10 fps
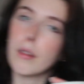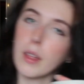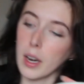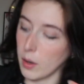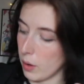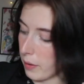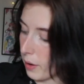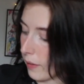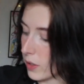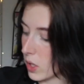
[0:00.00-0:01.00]
I don't ever
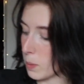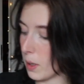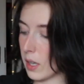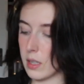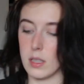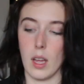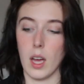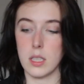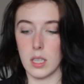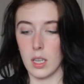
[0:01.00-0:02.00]
have to experience
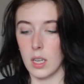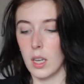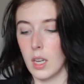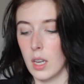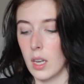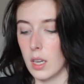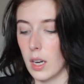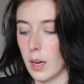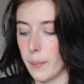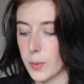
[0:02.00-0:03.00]

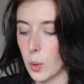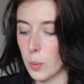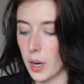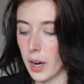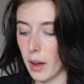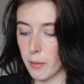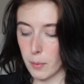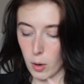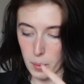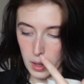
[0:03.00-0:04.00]
that. Don't worry, I
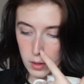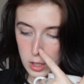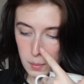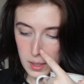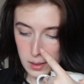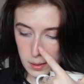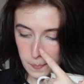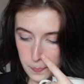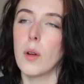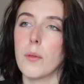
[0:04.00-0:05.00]
have all my other demons.
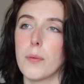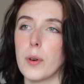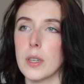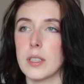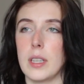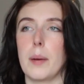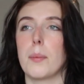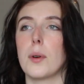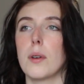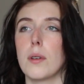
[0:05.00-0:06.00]
For
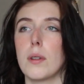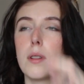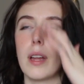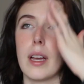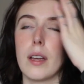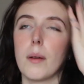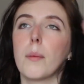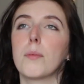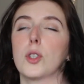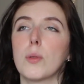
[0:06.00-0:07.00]
example, like
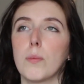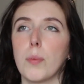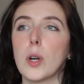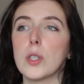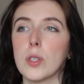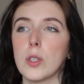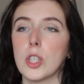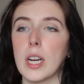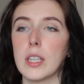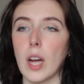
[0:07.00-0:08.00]
a personal
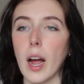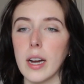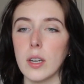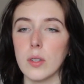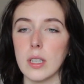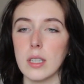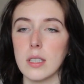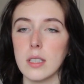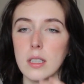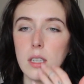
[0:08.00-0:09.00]
change I
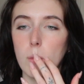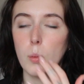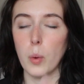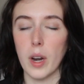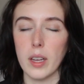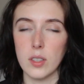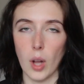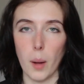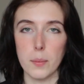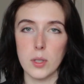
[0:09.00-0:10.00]
noticed when I
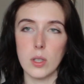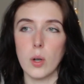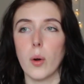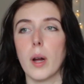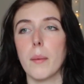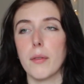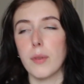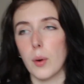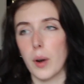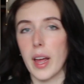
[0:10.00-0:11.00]
stopped going on my
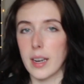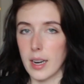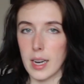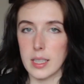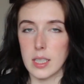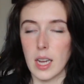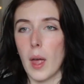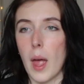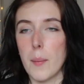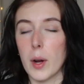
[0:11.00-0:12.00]
phone at night
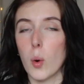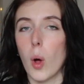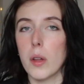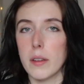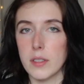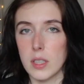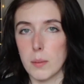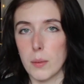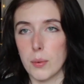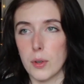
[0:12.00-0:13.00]
and my quality of sleep
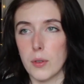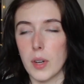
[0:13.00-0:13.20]
improved.